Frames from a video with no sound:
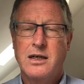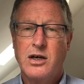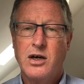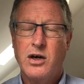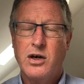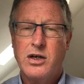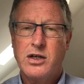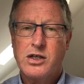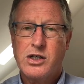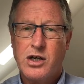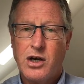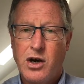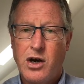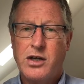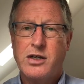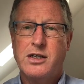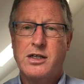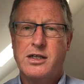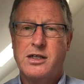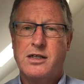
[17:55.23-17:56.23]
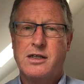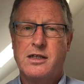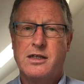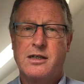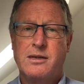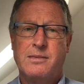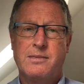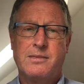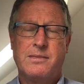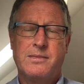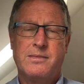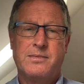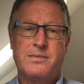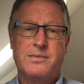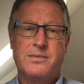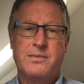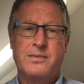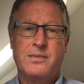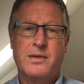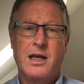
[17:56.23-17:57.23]
God has got us.
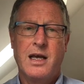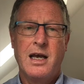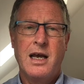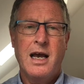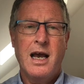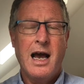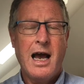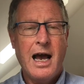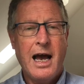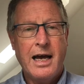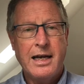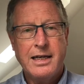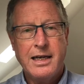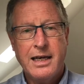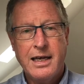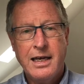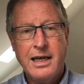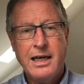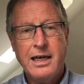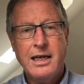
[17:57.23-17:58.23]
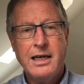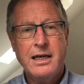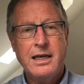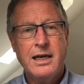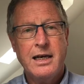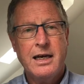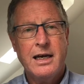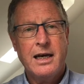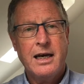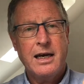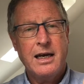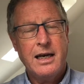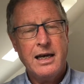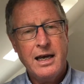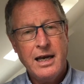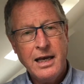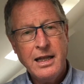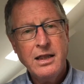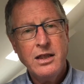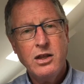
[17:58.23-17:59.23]
And he,
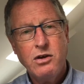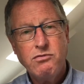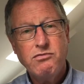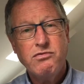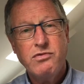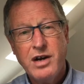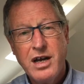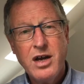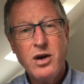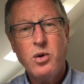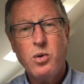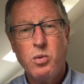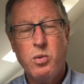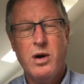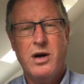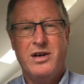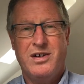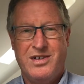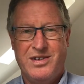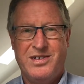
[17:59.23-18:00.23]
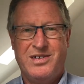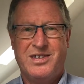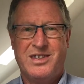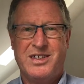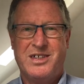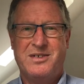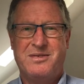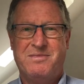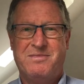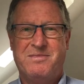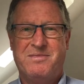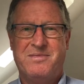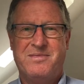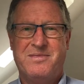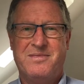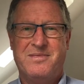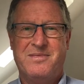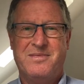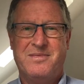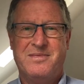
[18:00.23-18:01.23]
in the real world,
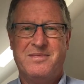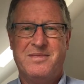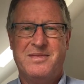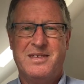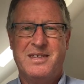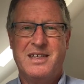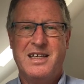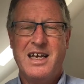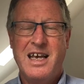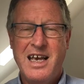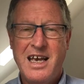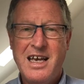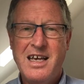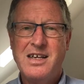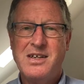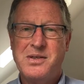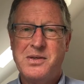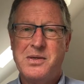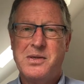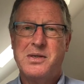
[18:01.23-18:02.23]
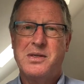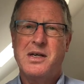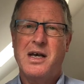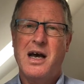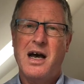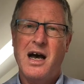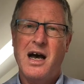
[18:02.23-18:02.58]
is